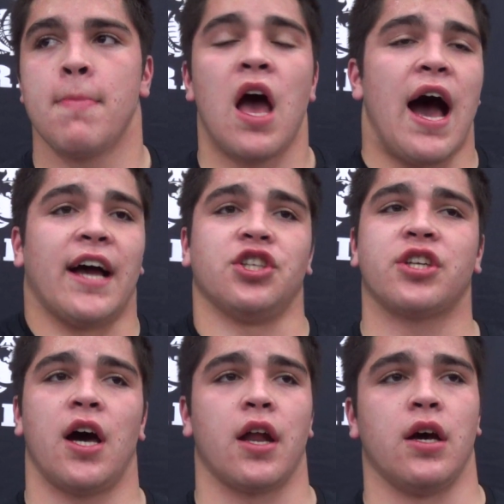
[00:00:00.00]
I
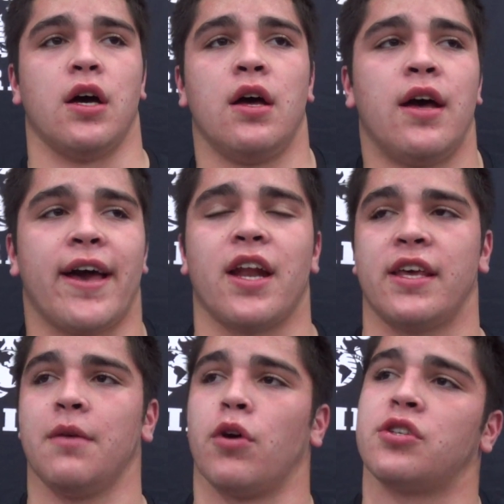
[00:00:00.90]
just gotta, I gotta
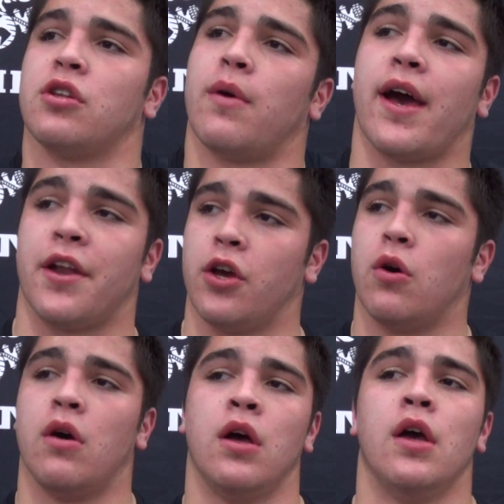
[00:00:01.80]
keep wrestling the way I
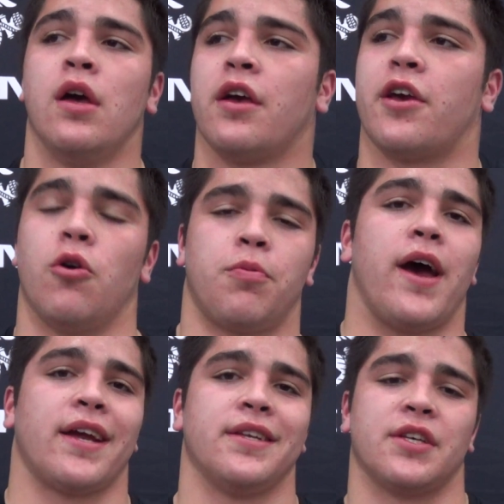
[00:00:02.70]
do. Go to
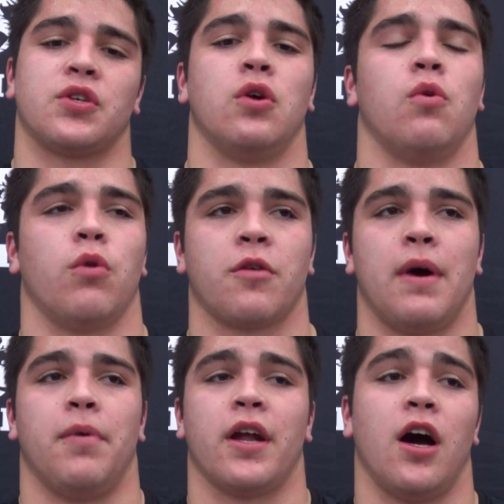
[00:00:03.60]
practice, work
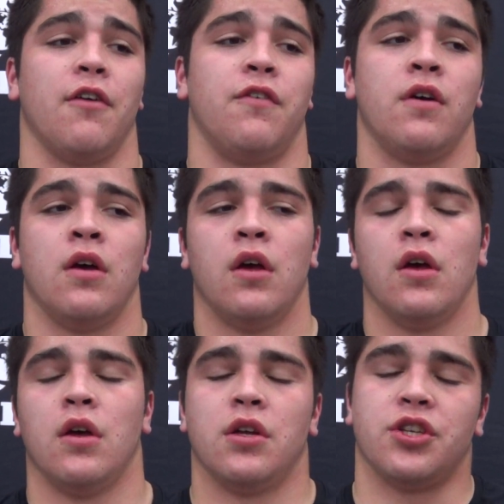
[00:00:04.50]
my butt off,
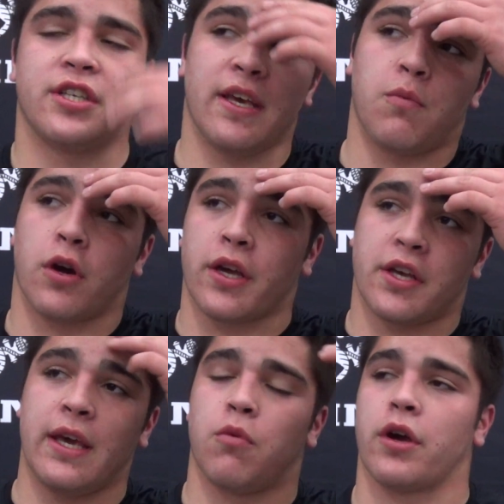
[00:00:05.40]
just keep work,
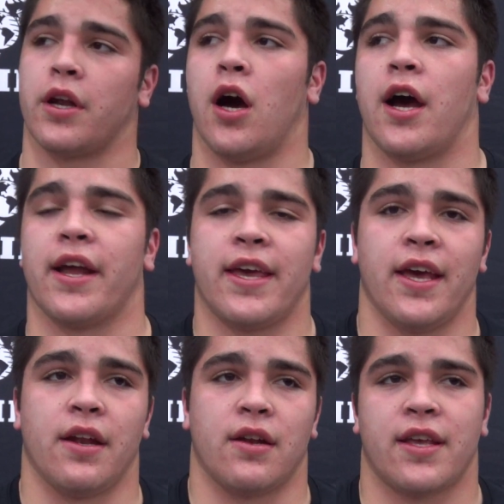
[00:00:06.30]
keep working hard. I
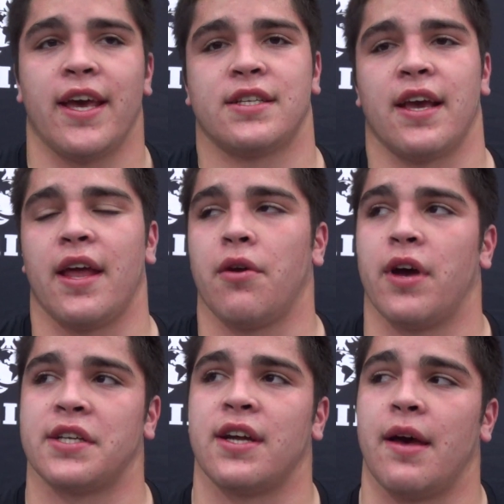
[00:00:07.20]
can't can't take any
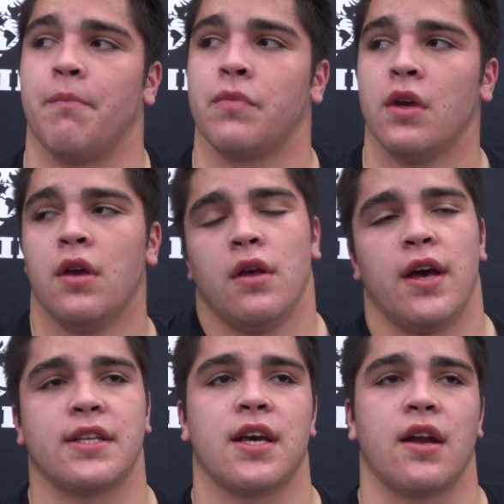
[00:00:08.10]
rest time.
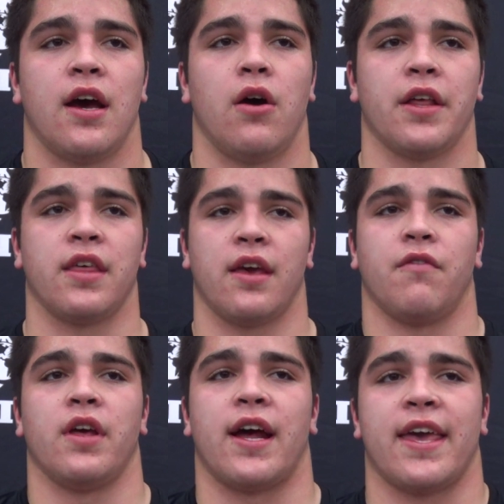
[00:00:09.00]
That's kind of how I think
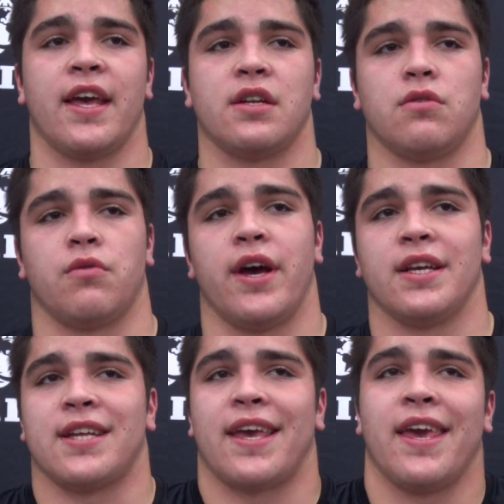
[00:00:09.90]
of it. I can't
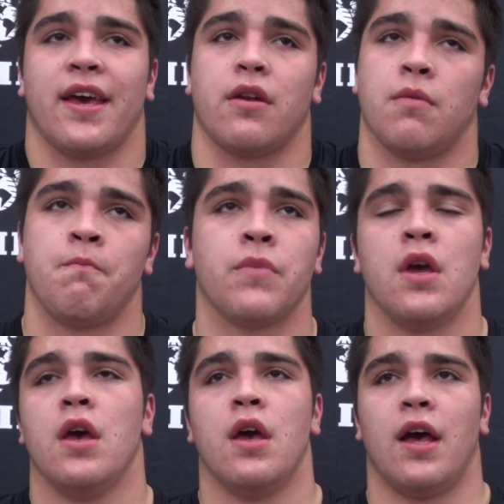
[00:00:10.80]
rest. I can't
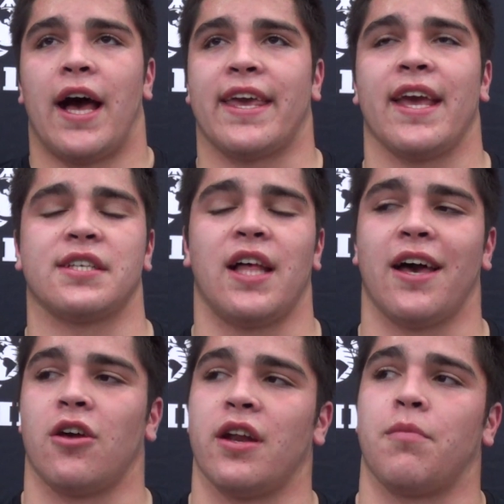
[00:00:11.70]
I can't
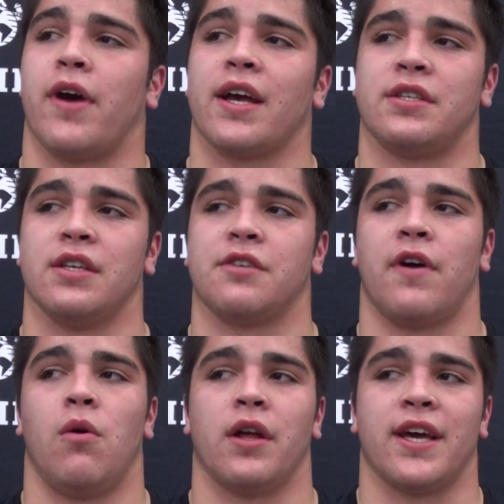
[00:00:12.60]
slack on any practices. If
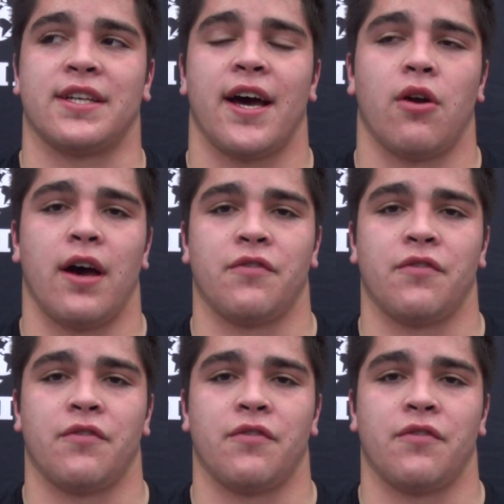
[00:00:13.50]
I want that title, I